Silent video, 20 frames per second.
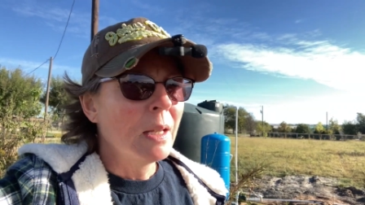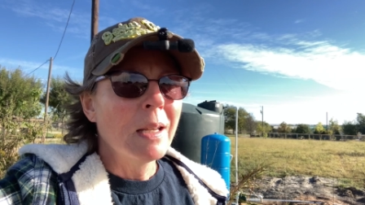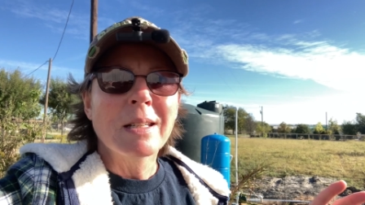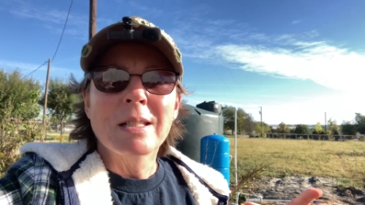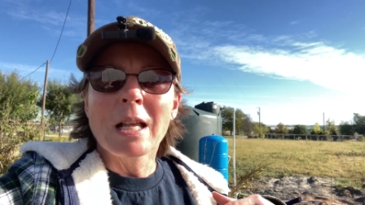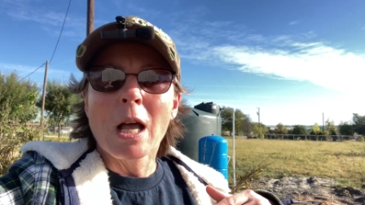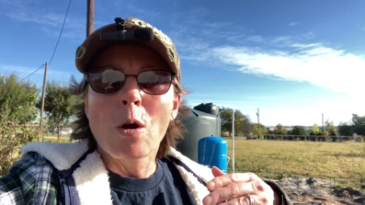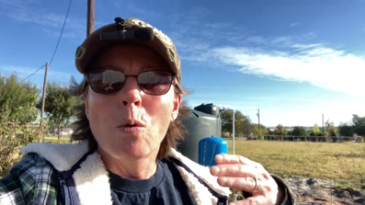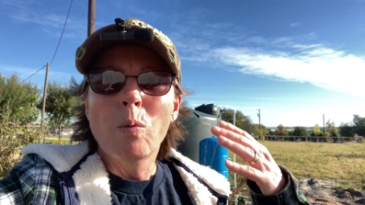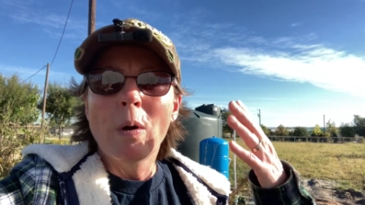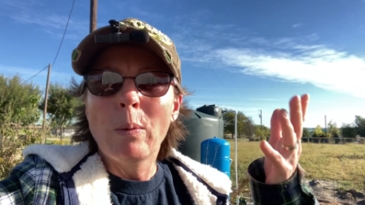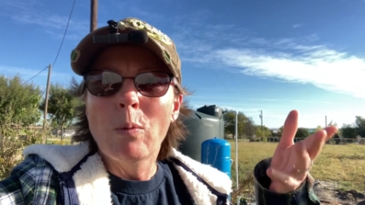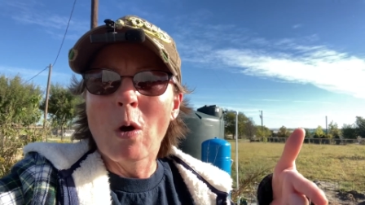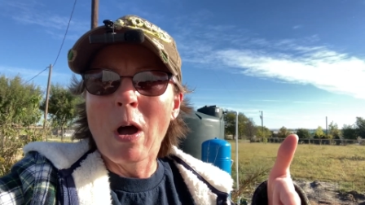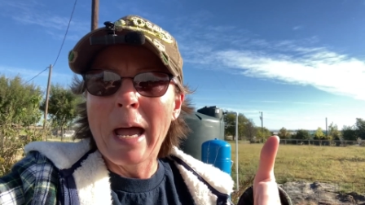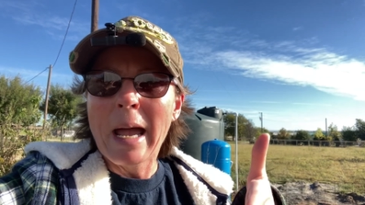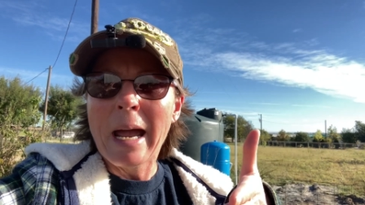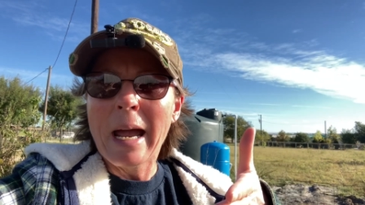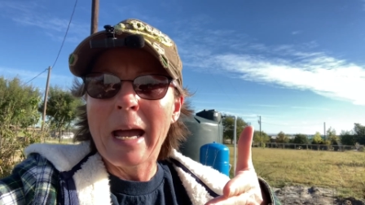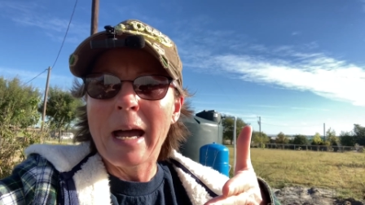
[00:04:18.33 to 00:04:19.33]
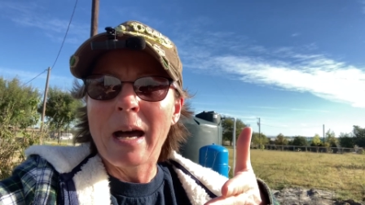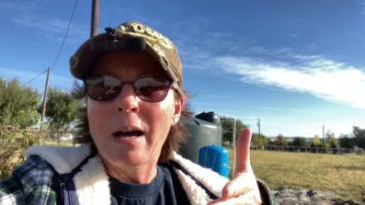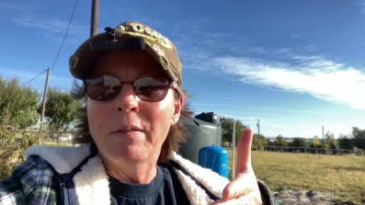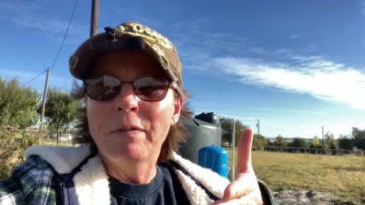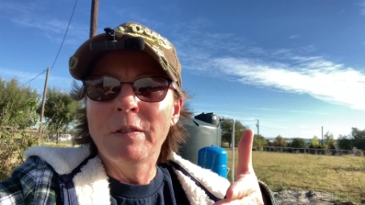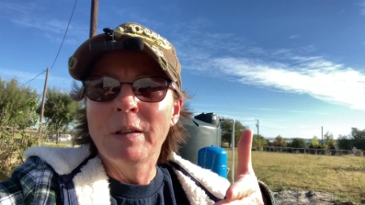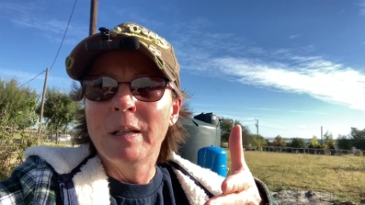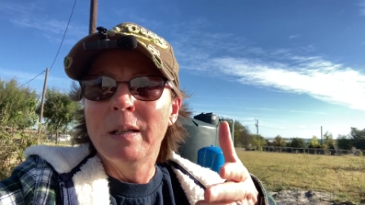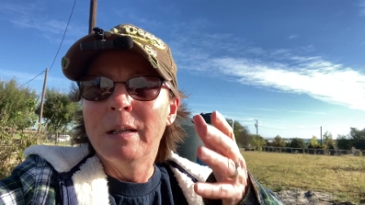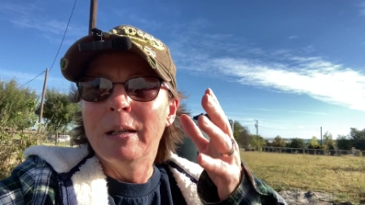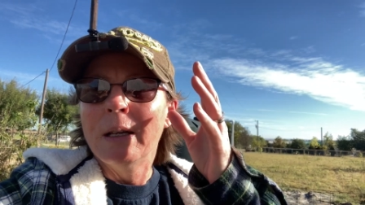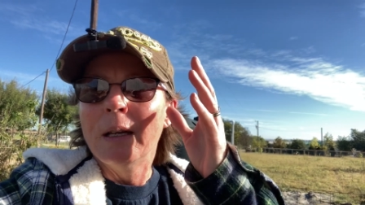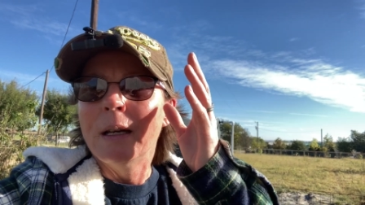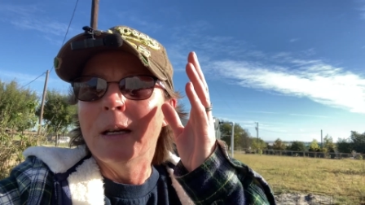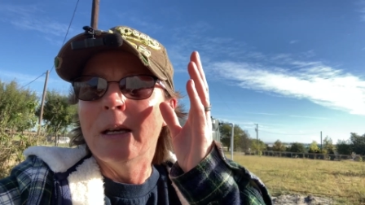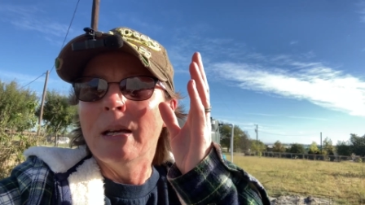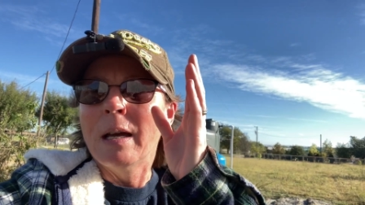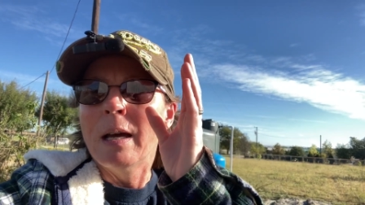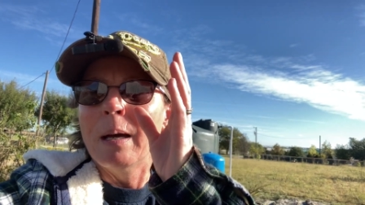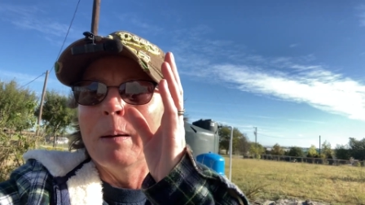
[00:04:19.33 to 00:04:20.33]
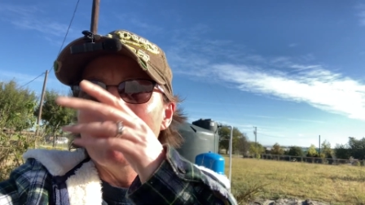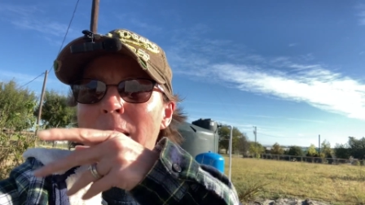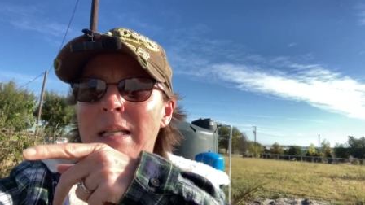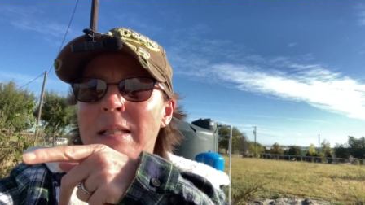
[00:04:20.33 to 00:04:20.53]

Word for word: so we will have um,